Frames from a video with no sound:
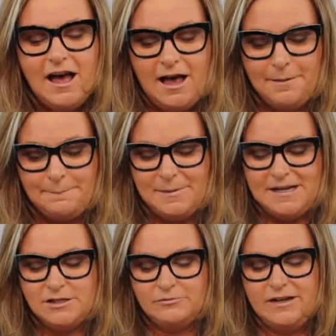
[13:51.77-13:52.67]
But
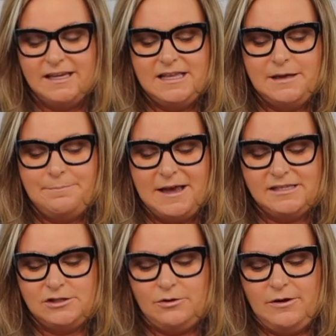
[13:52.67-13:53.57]
it's really the
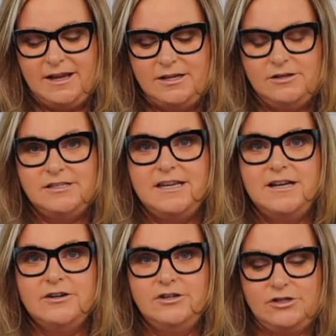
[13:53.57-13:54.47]
best toy. You
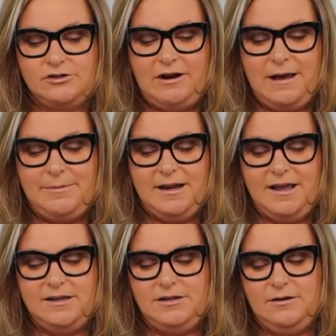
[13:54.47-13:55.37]
see here, you just grab it,
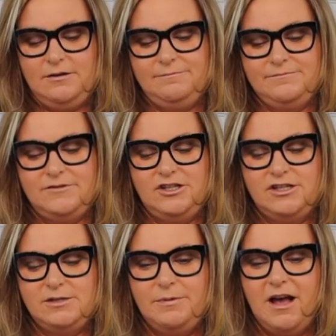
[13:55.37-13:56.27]
and
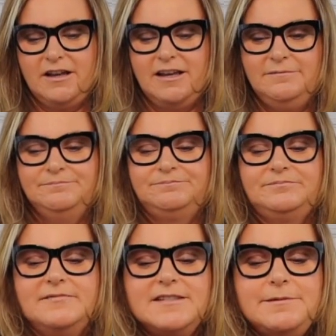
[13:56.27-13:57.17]
Gigi's blocking.
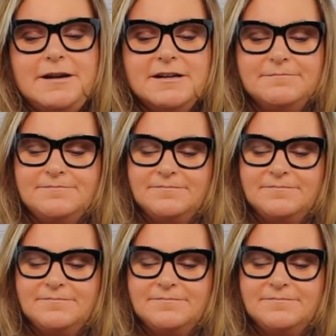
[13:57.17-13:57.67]
Come here.